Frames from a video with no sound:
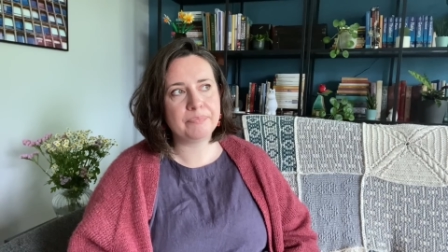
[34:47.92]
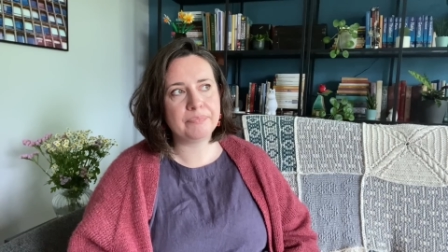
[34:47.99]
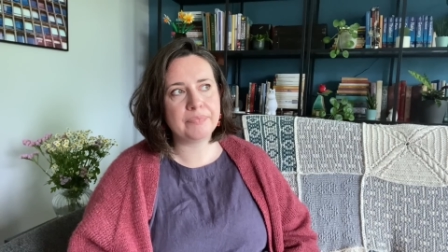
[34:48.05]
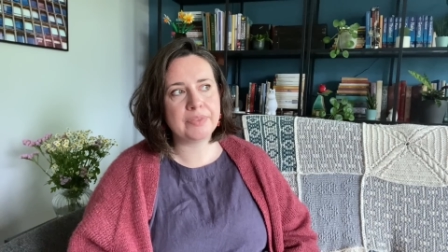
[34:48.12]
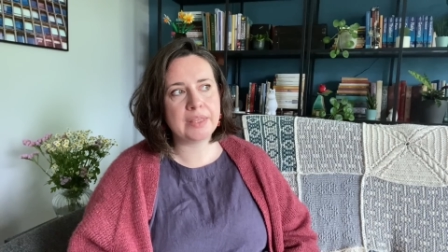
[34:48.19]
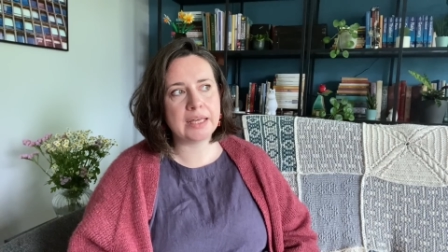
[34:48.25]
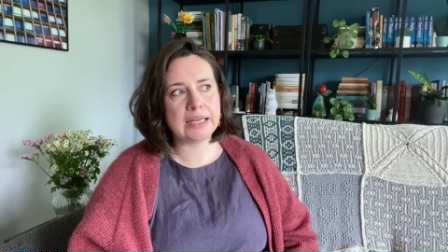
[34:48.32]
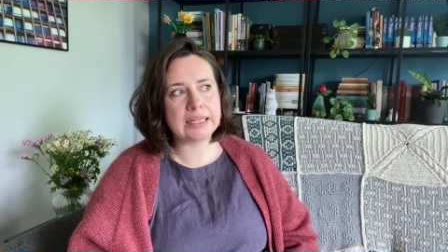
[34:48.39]

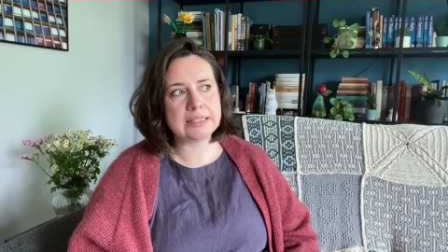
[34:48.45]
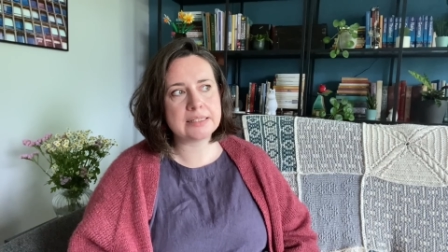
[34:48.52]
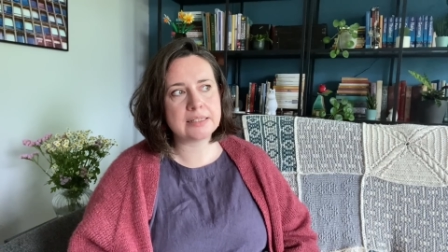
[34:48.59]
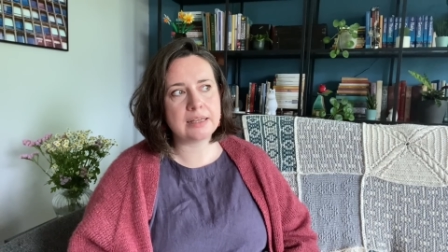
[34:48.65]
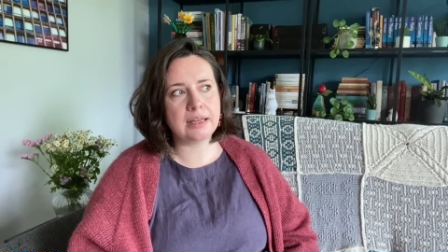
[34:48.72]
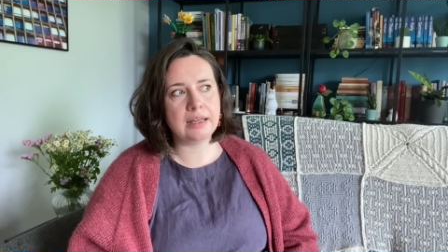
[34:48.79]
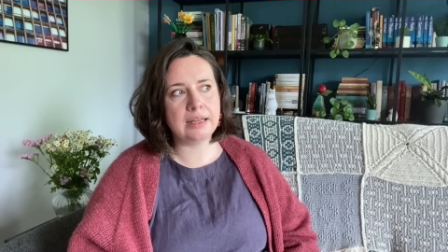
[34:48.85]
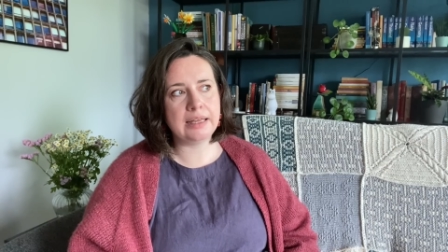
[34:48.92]
that
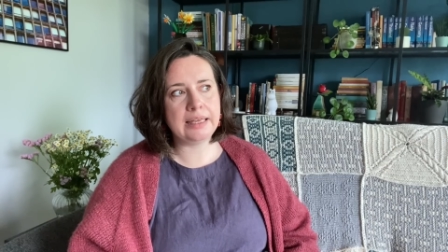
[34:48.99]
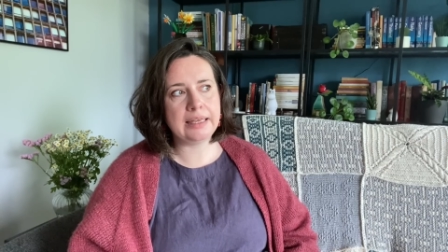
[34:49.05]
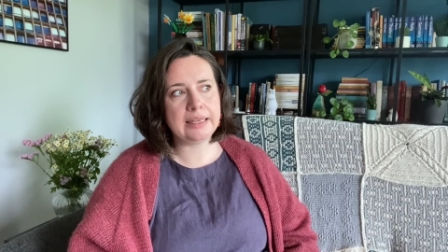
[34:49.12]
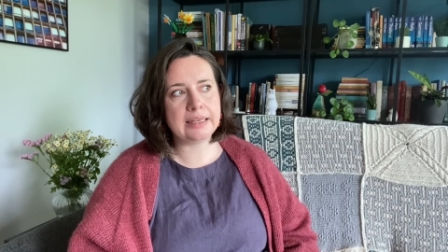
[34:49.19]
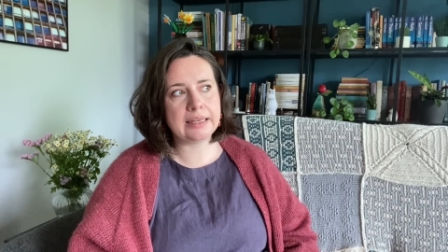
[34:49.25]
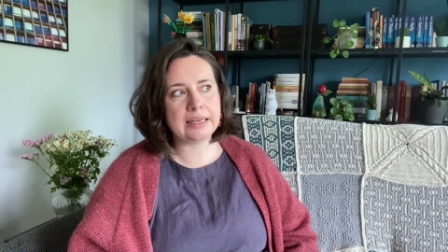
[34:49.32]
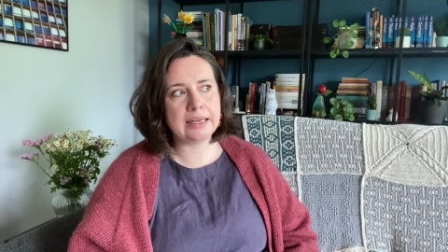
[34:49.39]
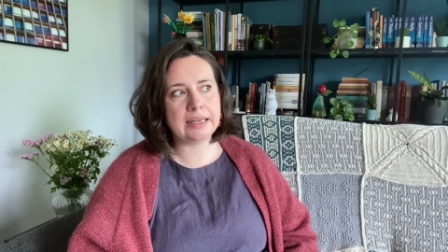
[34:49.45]
I
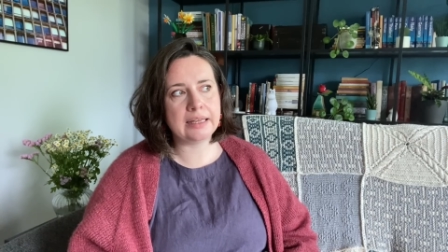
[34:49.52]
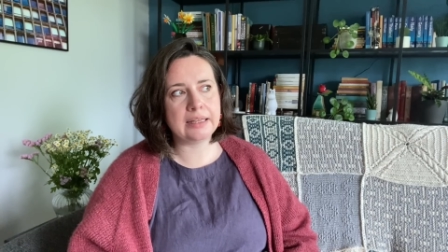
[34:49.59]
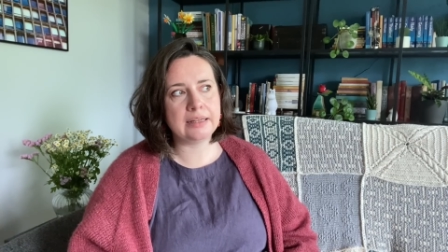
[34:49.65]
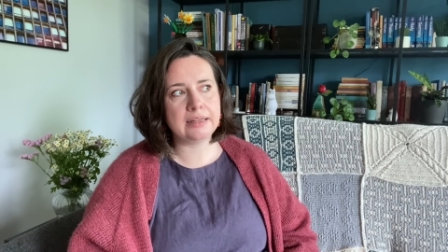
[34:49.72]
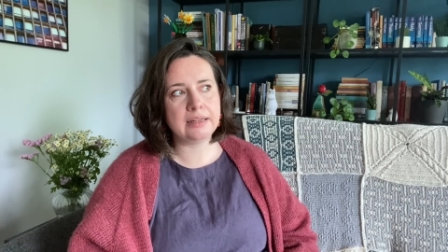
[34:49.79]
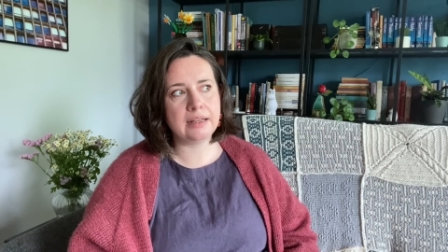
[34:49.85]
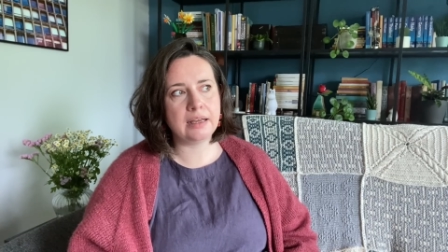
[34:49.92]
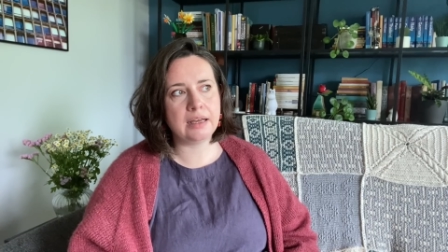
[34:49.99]

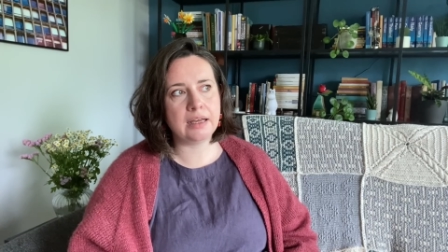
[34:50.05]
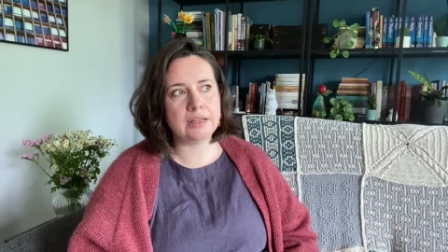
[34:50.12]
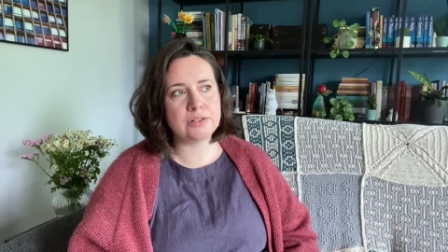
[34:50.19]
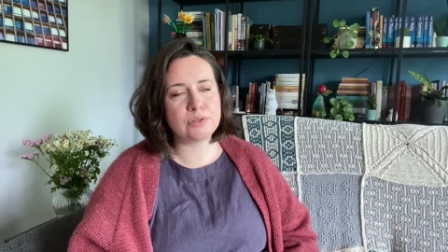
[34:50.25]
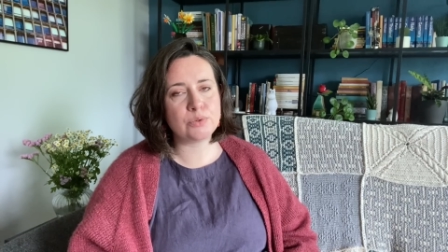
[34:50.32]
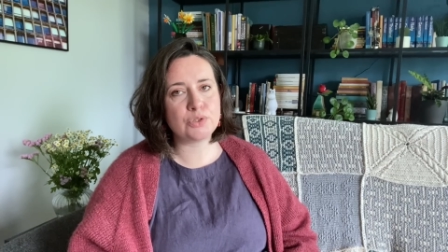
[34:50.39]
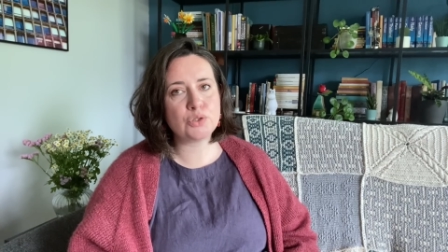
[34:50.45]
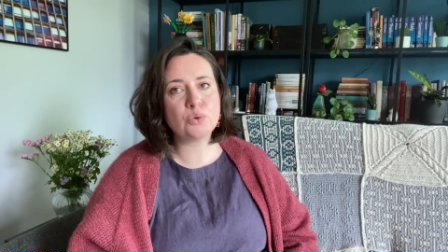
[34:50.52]
can
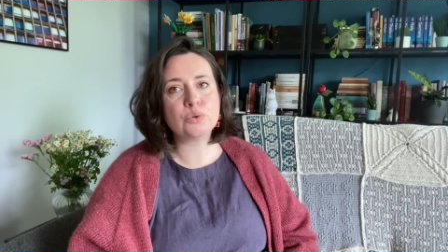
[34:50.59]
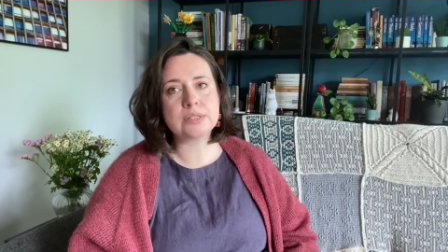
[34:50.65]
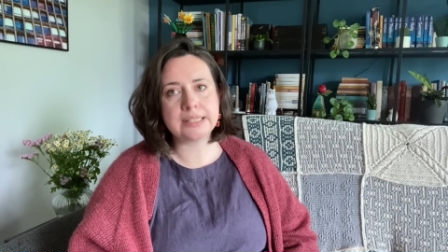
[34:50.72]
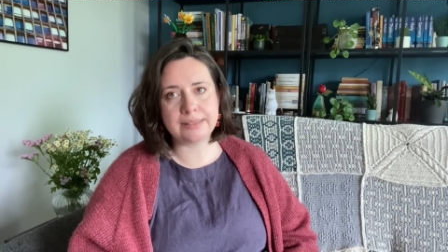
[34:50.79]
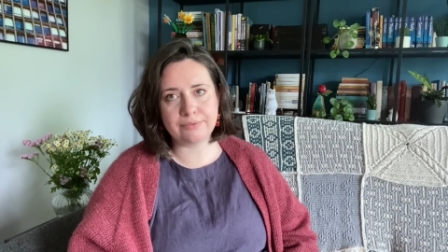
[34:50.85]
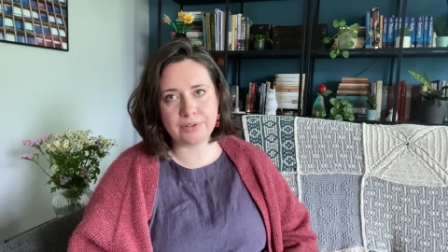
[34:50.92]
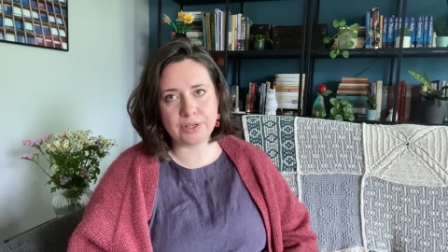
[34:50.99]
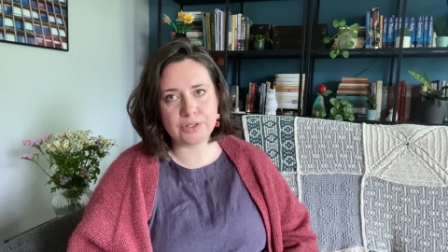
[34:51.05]
do a short
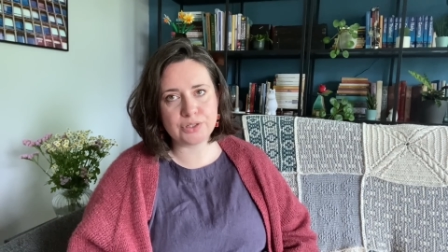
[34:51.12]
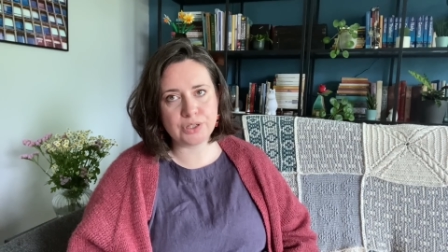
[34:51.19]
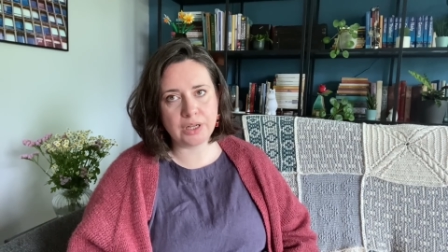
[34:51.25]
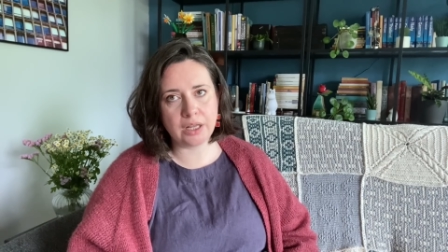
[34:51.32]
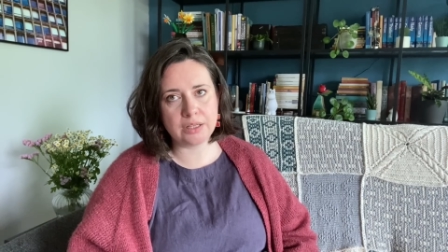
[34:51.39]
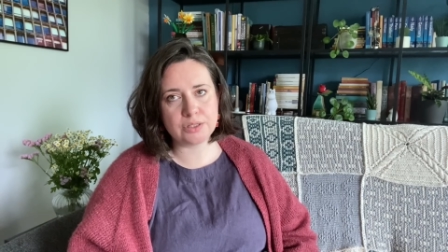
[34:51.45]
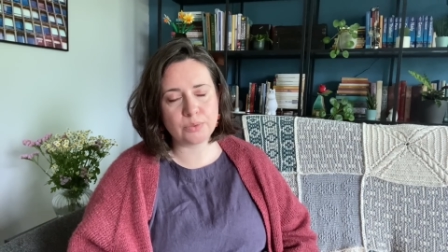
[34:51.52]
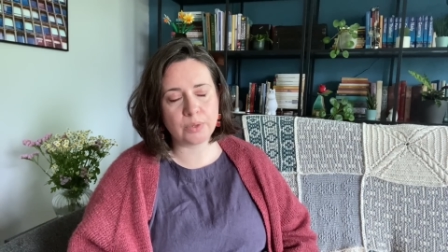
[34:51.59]
sleeve version
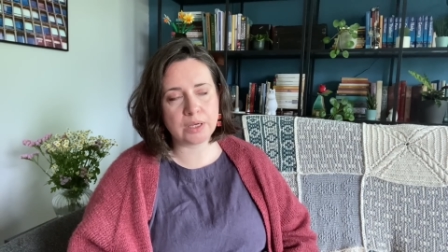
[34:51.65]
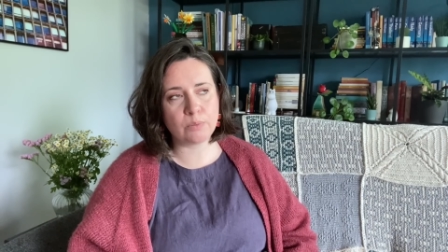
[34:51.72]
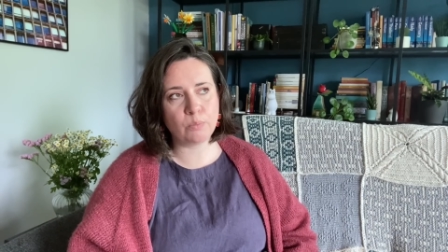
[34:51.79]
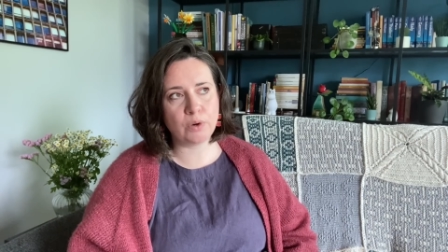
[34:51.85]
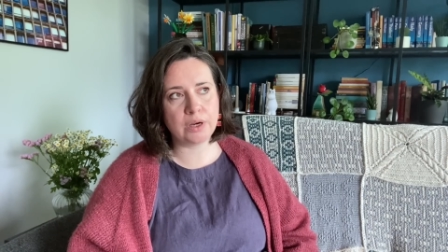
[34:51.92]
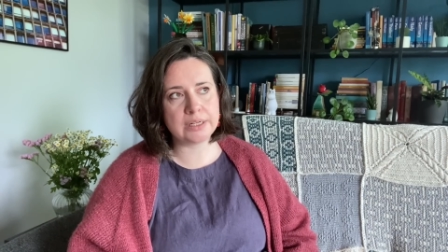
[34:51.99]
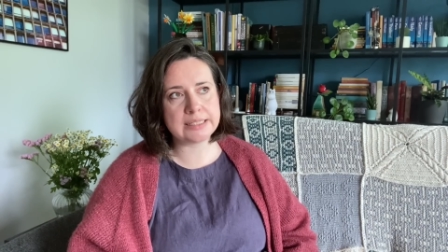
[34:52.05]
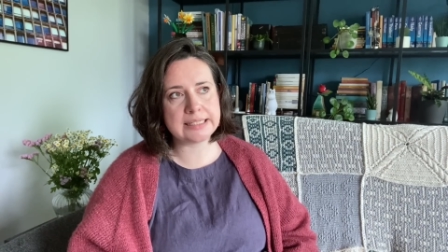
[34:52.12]
in, so I can
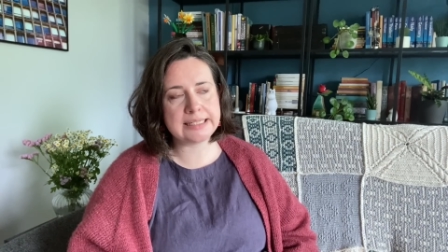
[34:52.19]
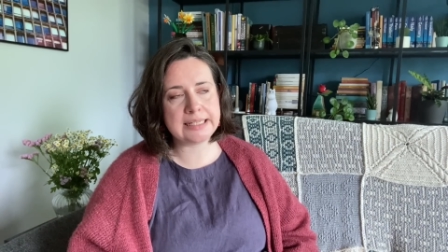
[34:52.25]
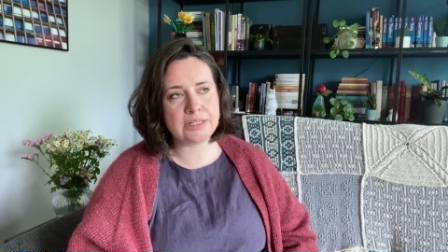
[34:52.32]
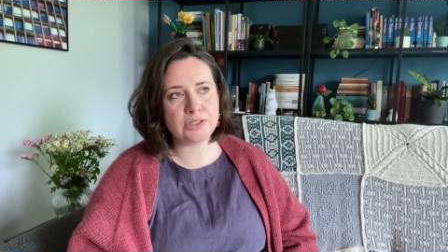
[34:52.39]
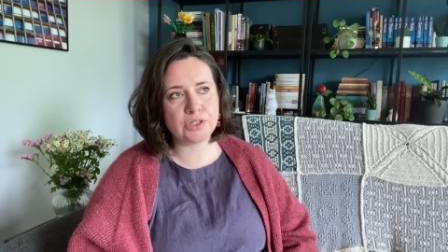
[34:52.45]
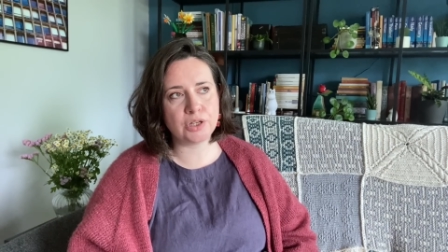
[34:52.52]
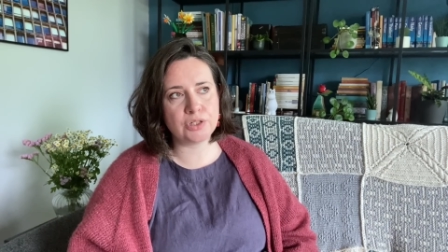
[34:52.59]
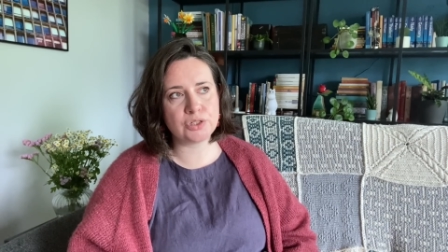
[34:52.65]
wear it as a
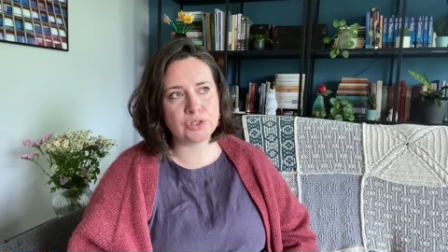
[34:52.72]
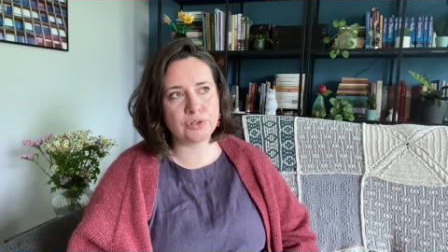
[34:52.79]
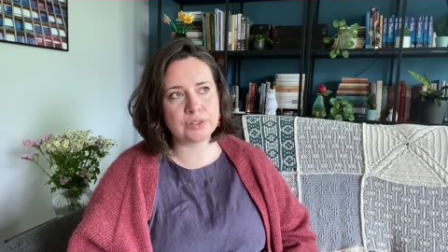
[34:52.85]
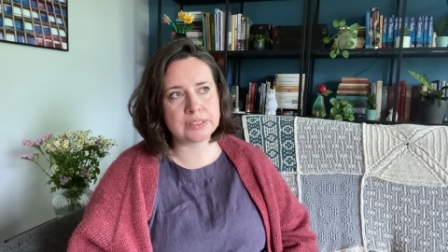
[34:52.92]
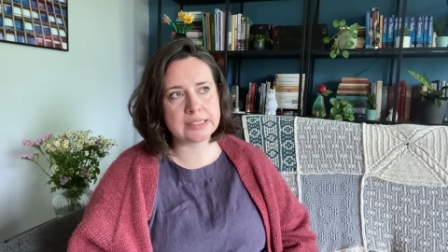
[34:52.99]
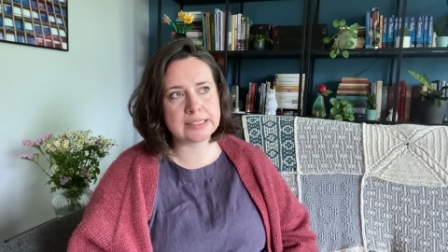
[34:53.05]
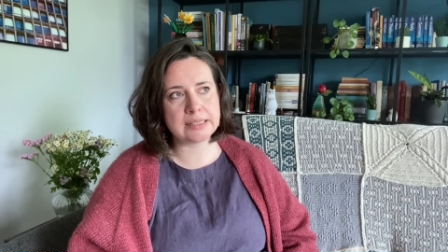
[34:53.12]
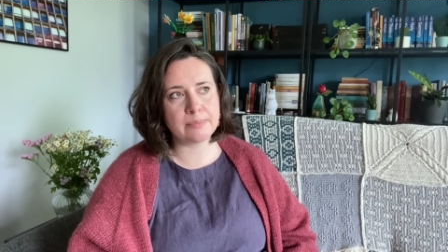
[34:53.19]
t-shirt during
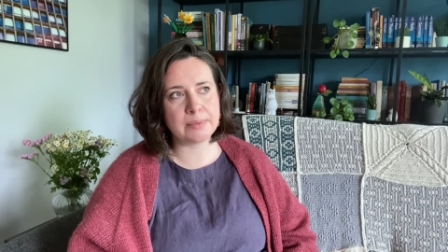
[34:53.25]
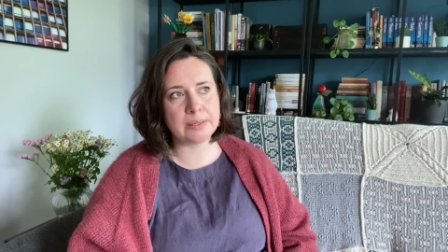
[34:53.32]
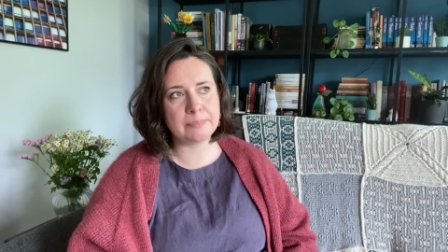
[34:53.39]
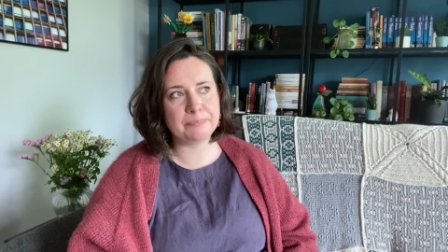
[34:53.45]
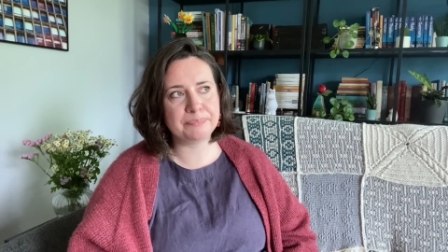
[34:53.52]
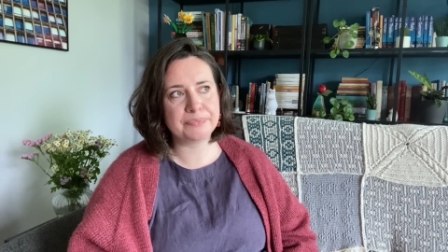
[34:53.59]
the summer.